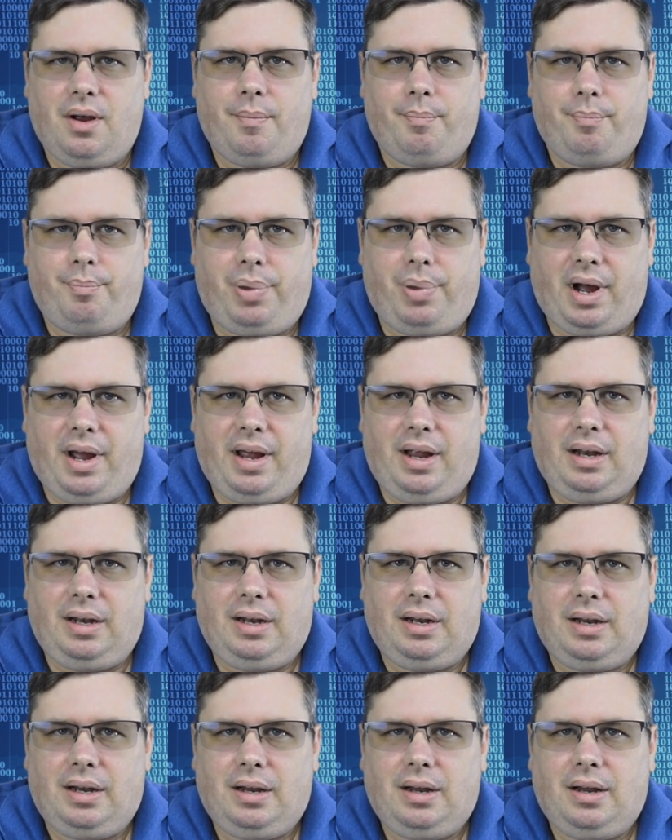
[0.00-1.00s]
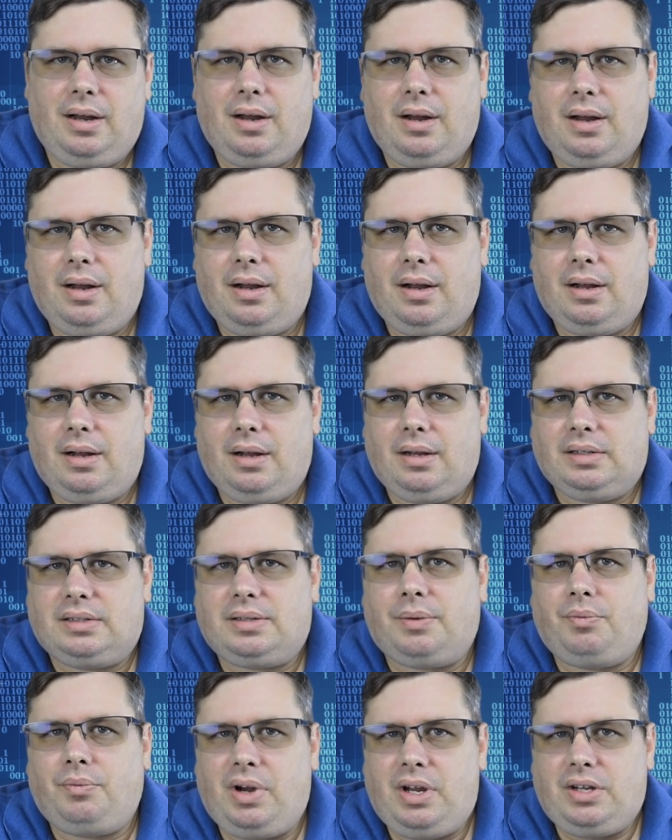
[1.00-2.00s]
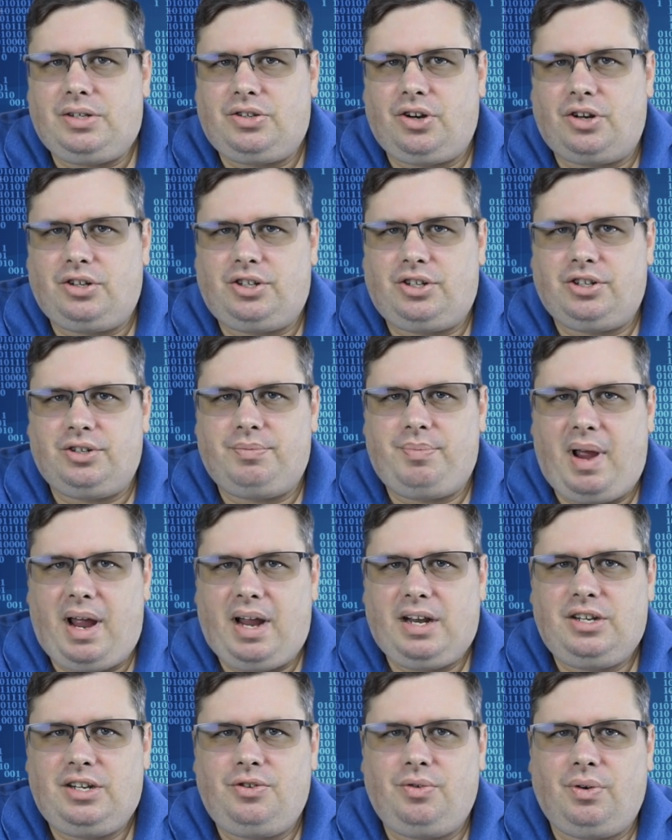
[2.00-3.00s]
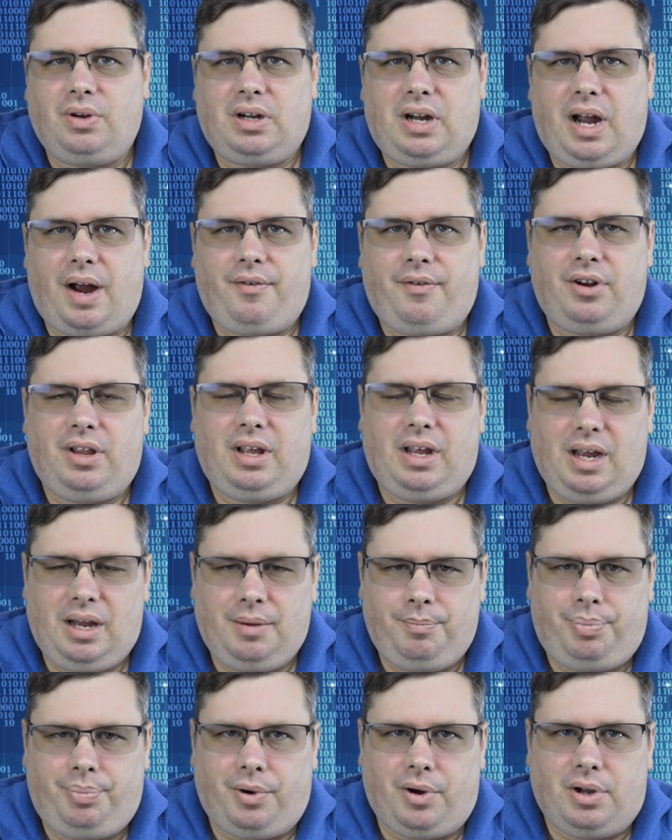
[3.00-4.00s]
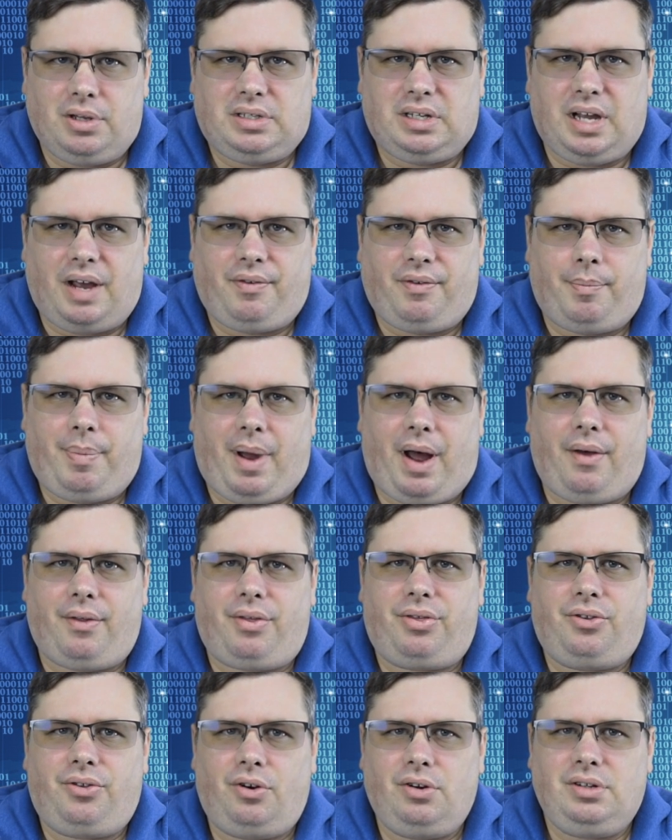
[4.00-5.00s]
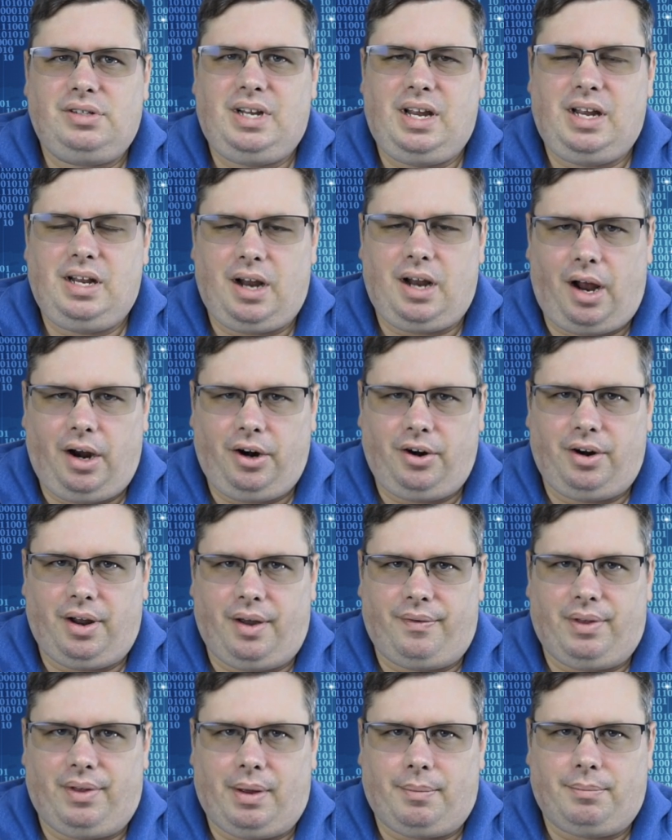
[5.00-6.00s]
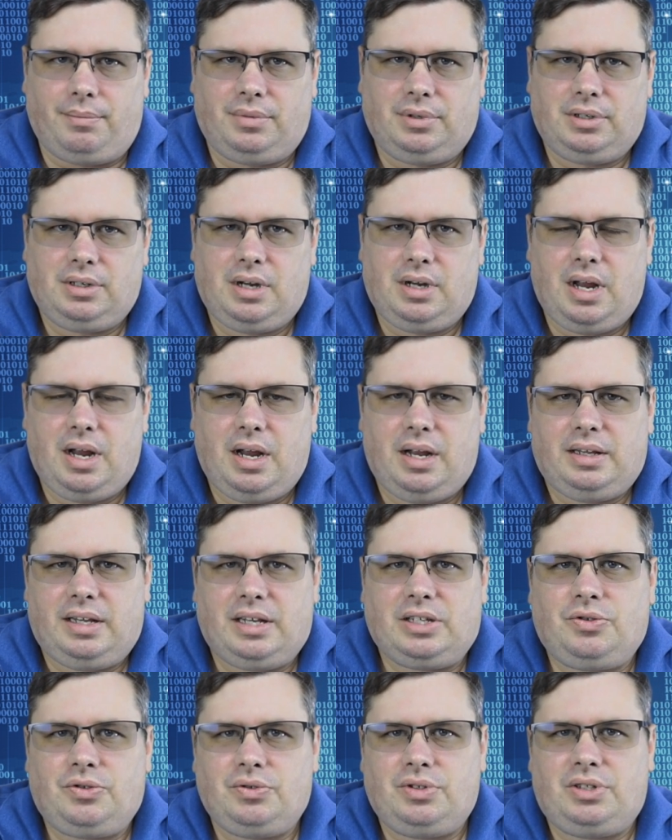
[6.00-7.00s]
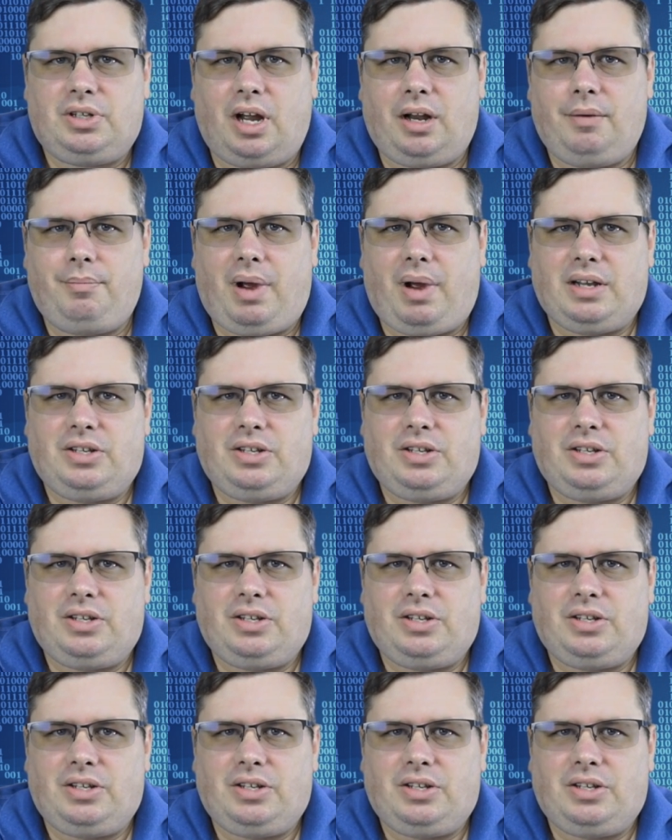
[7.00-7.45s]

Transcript: but some researchers managed to uncover the inputs of about 1,300 of them. This was done by